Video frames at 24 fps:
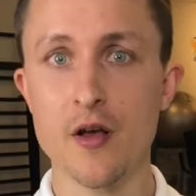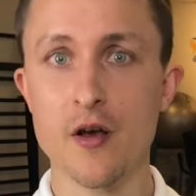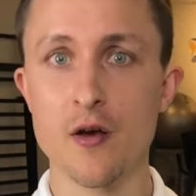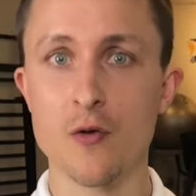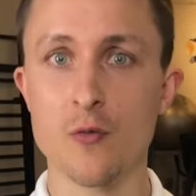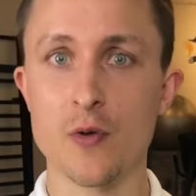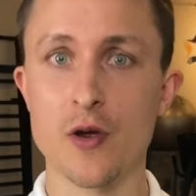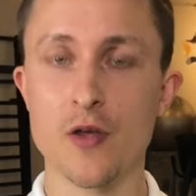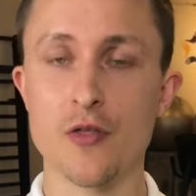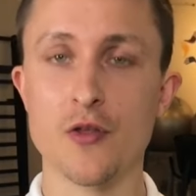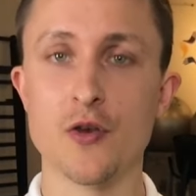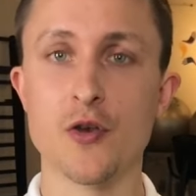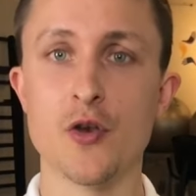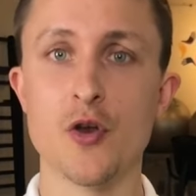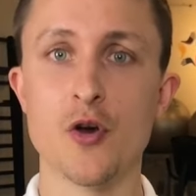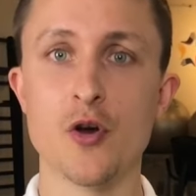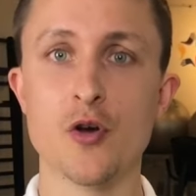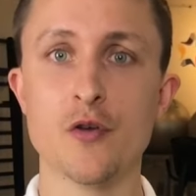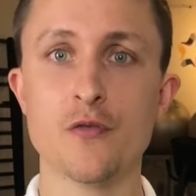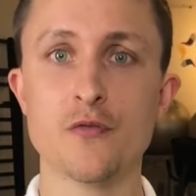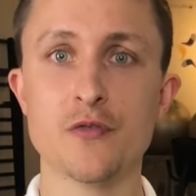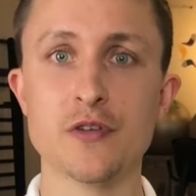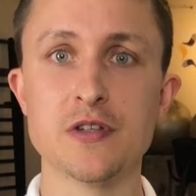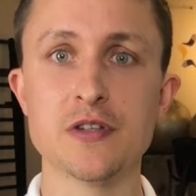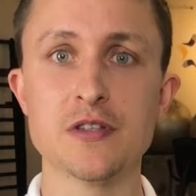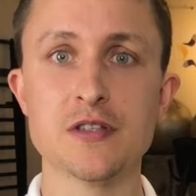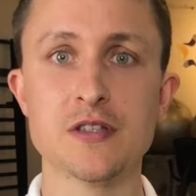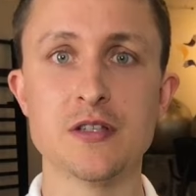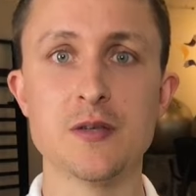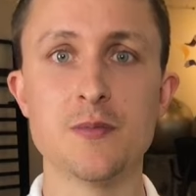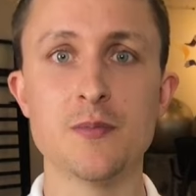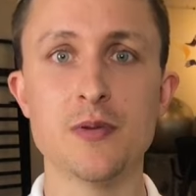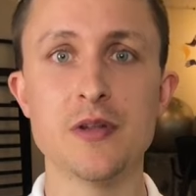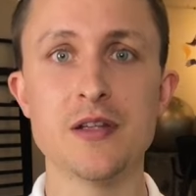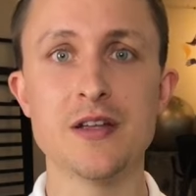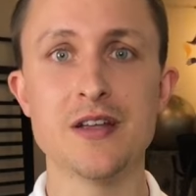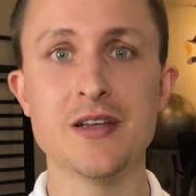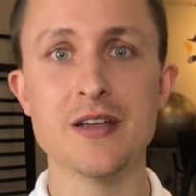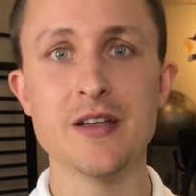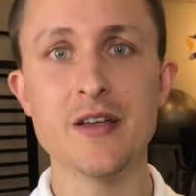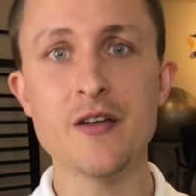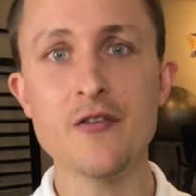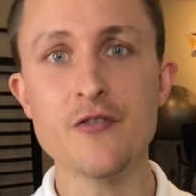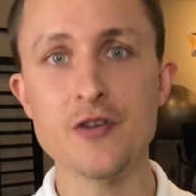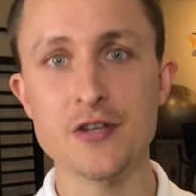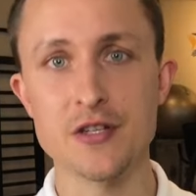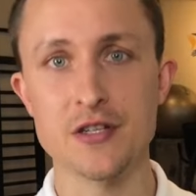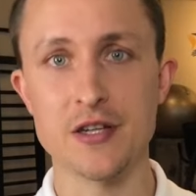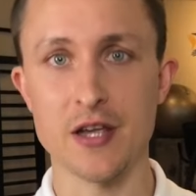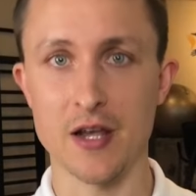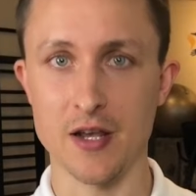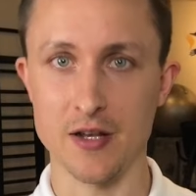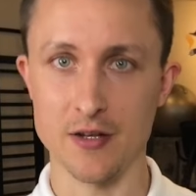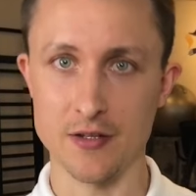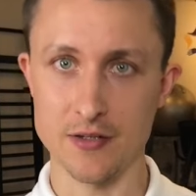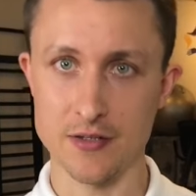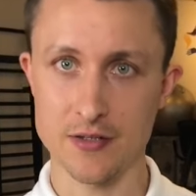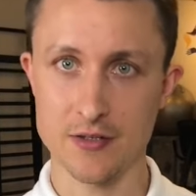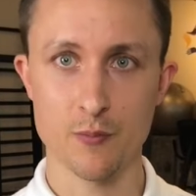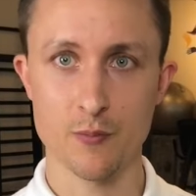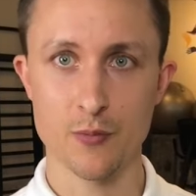where the nerve is simply irritated.